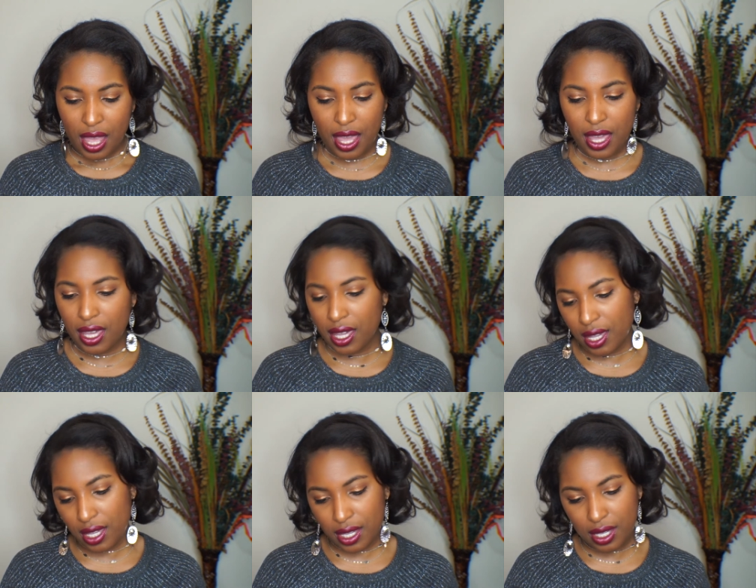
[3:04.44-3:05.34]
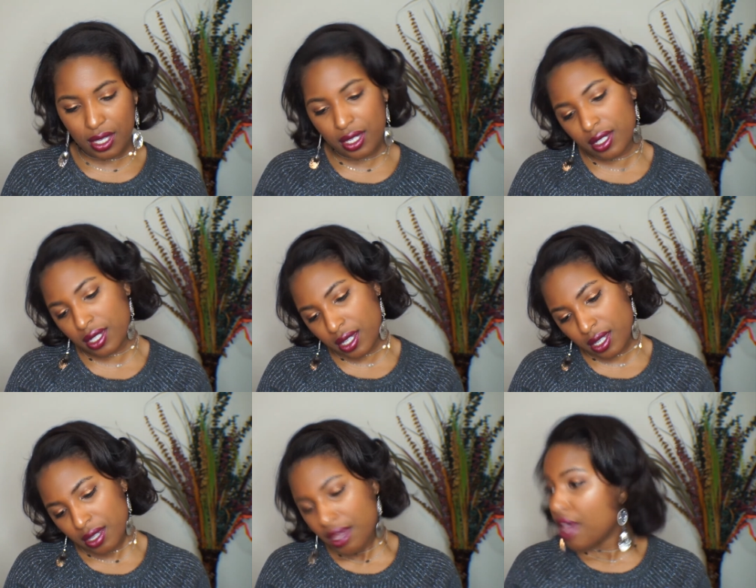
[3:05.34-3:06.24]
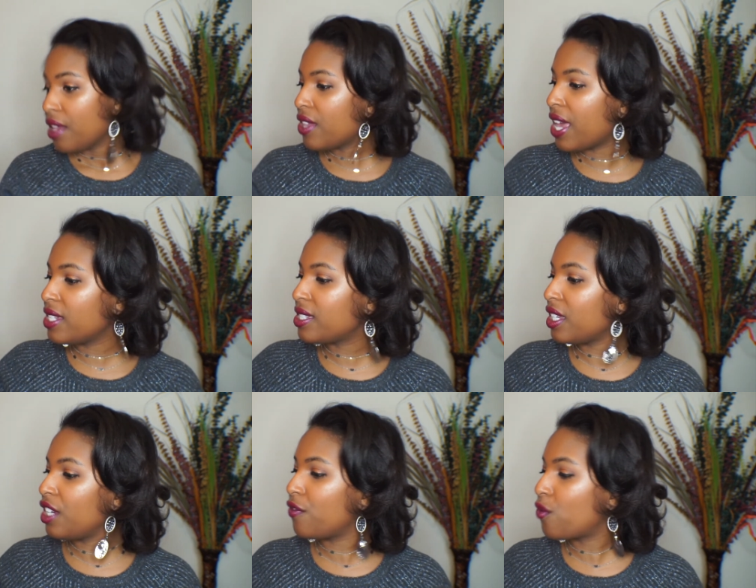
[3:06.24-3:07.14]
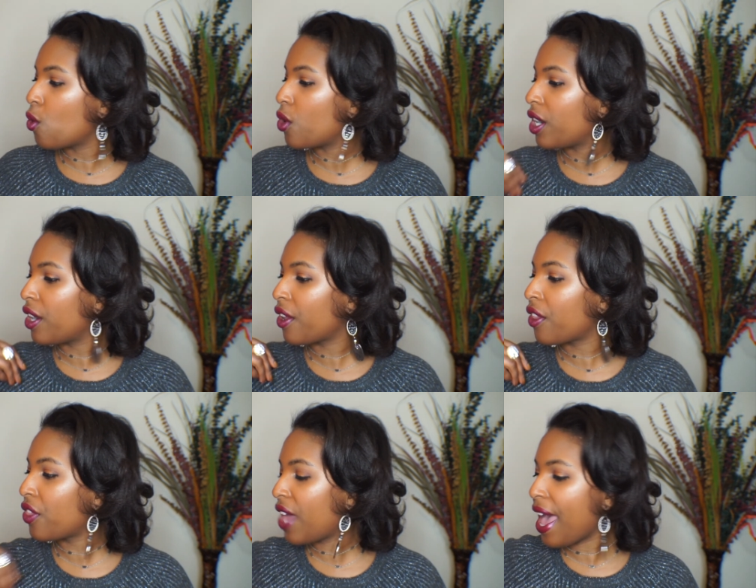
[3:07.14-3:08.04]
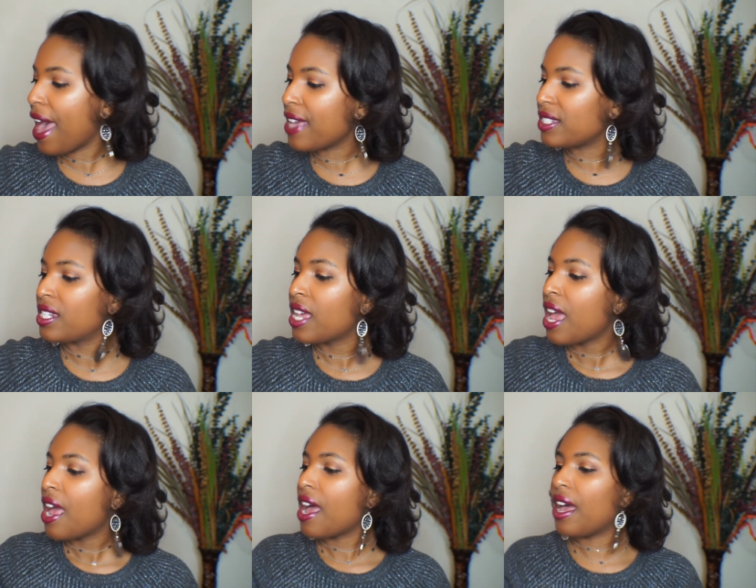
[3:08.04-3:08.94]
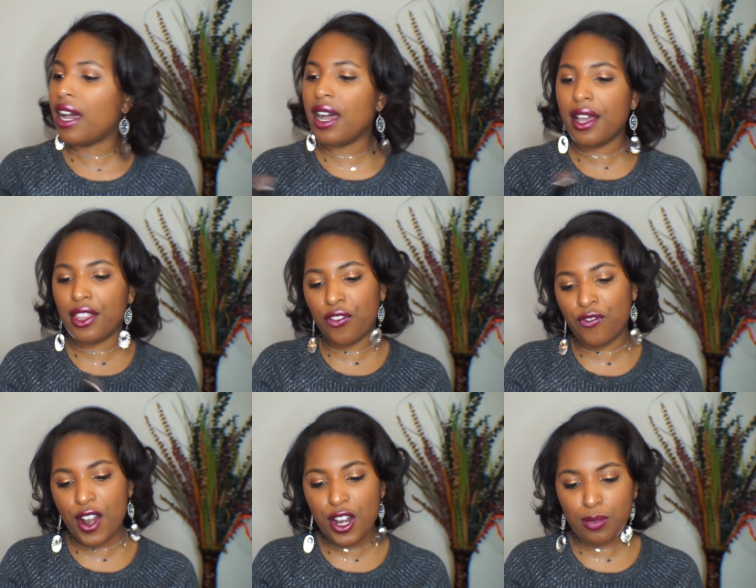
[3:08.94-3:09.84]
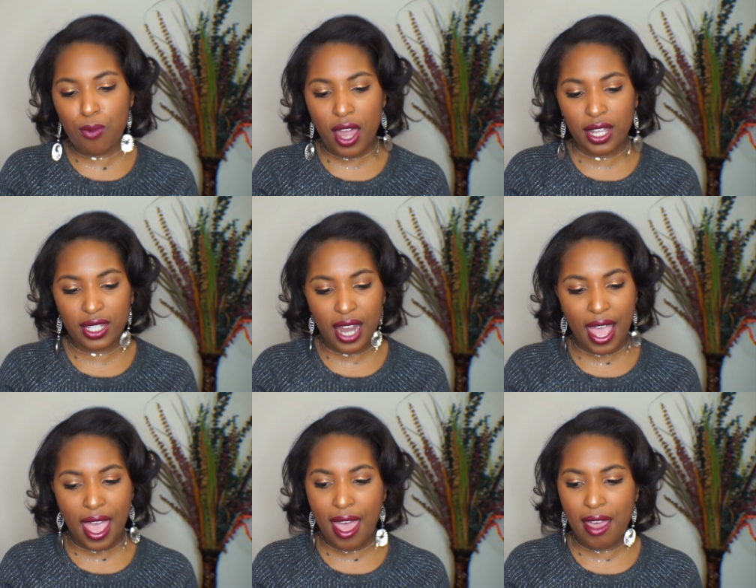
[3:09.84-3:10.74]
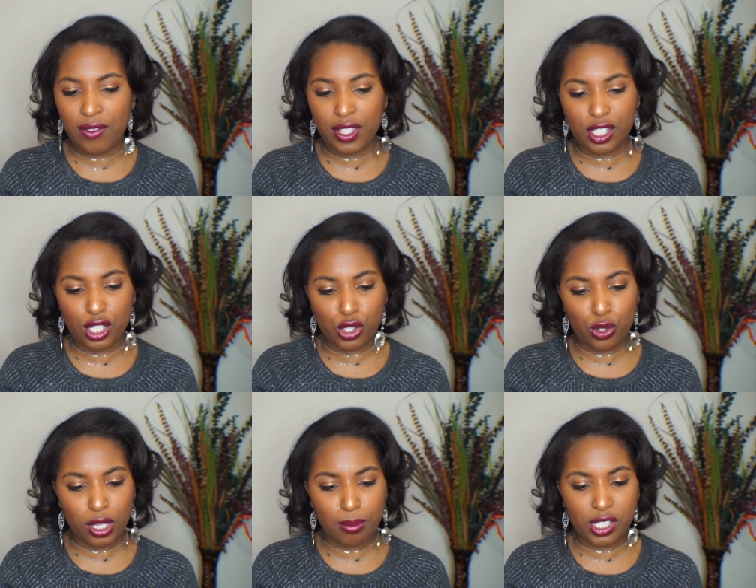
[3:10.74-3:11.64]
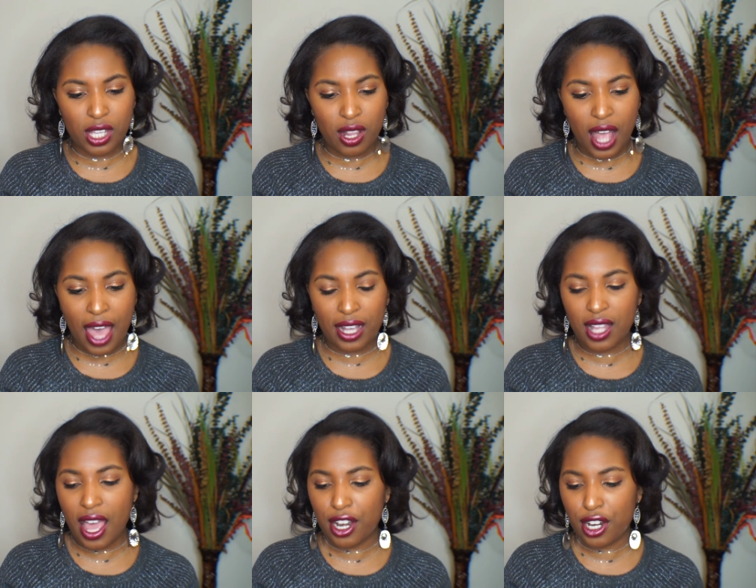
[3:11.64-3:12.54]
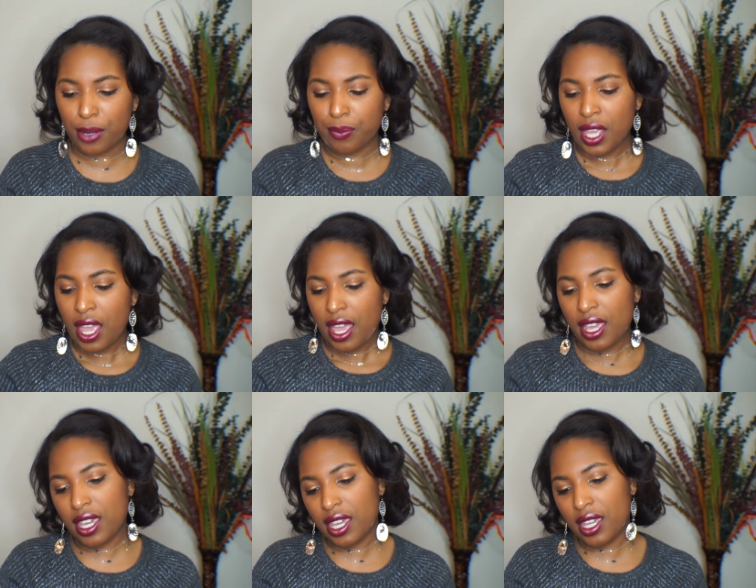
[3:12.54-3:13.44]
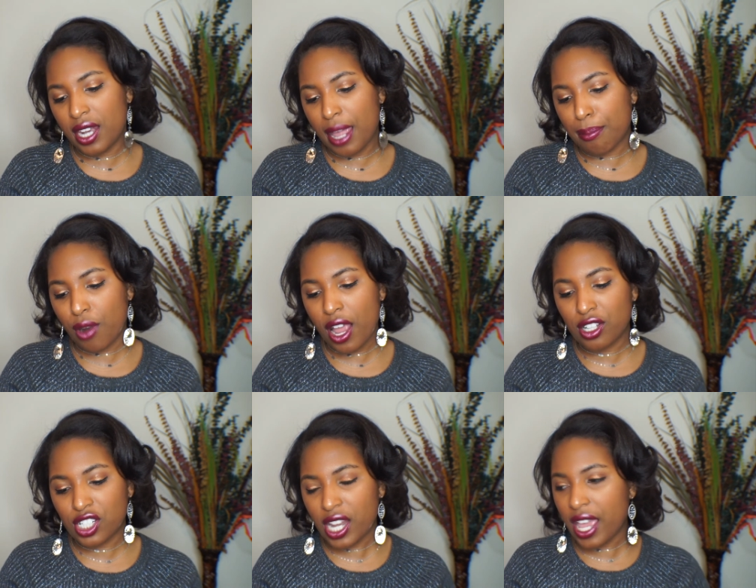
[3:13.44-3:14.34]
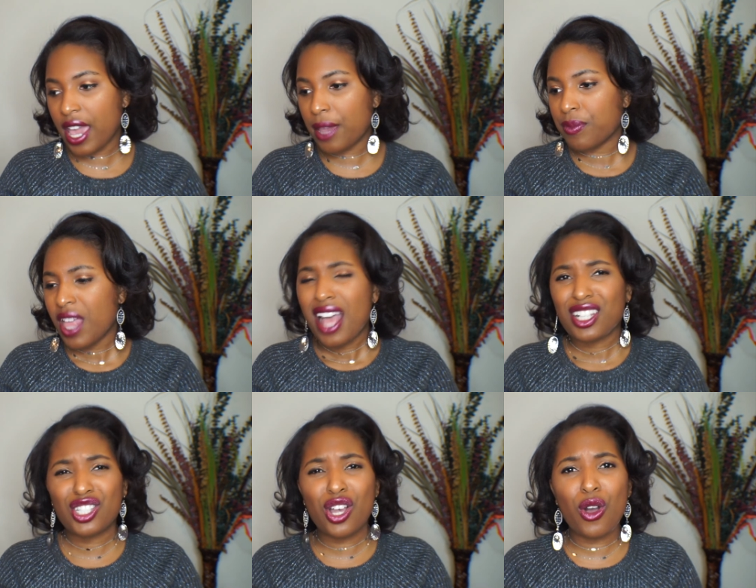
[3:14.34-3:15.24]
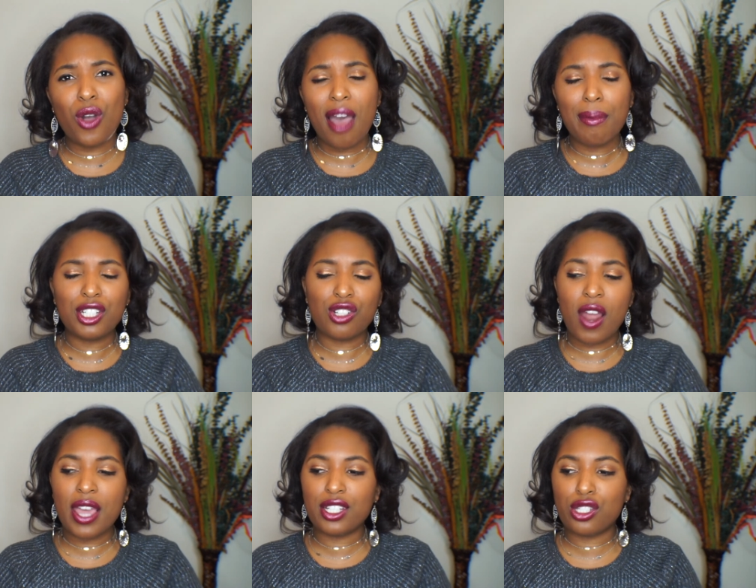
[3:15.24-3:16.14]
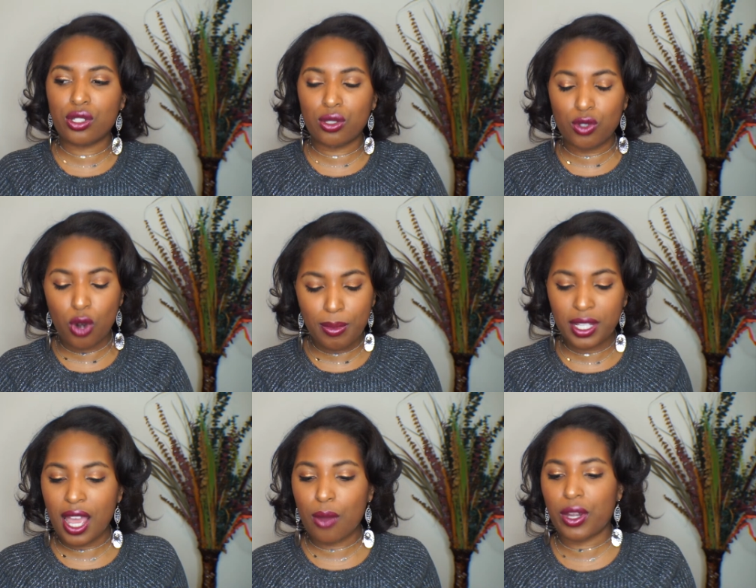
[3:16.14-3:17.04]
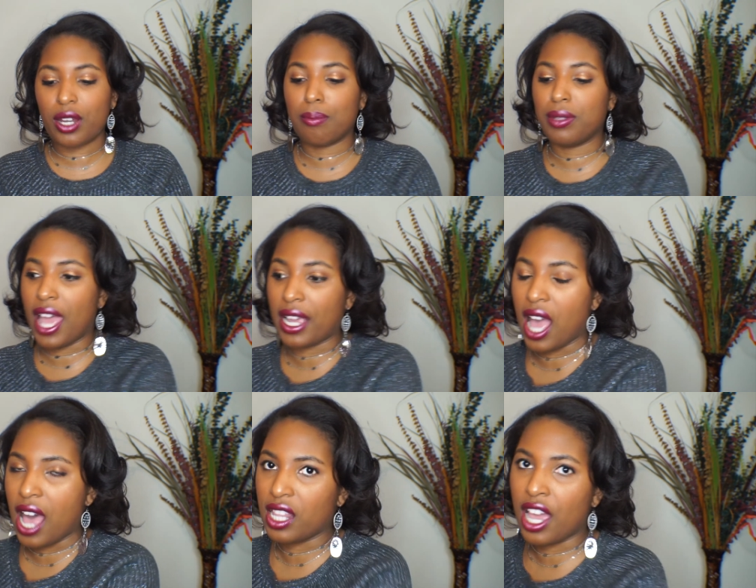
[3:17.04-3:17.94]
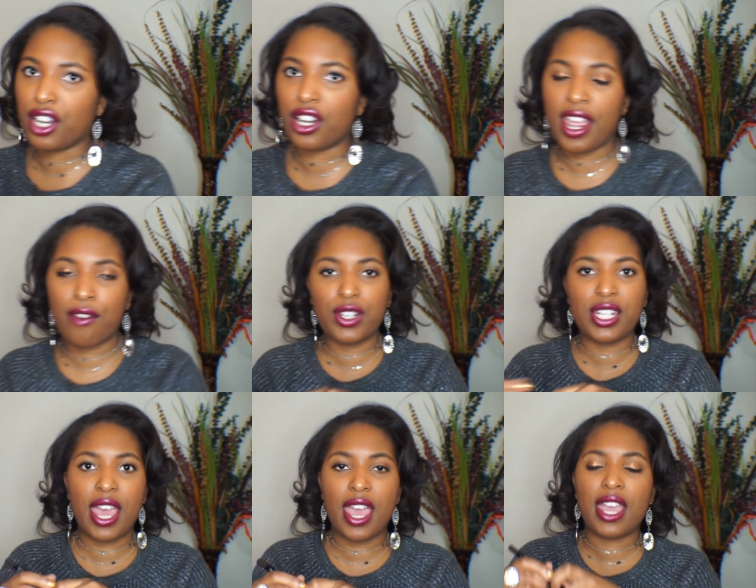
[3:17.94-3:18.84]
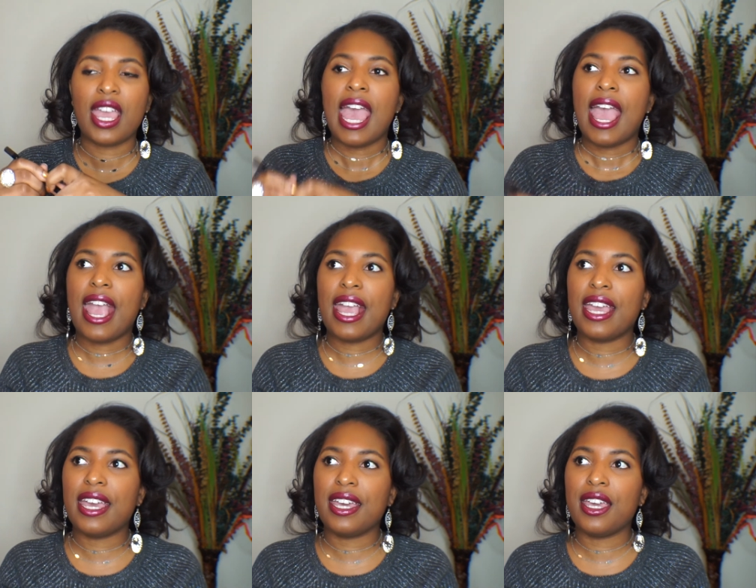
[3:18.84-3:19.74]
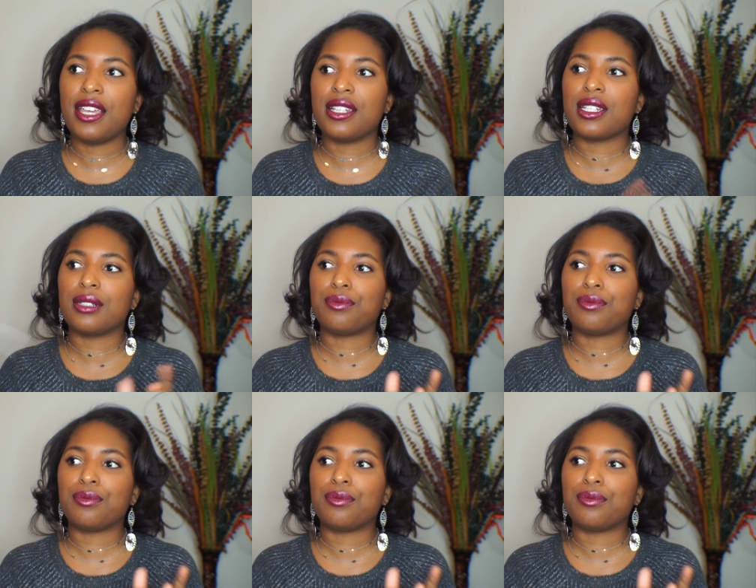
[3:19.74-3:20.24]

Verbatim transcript: And that is it for that. Uh, the first product that I have is the Julep Gel Eye Glider in a brown shade. So I've been trying to, normally I wear black eyeliner every day, and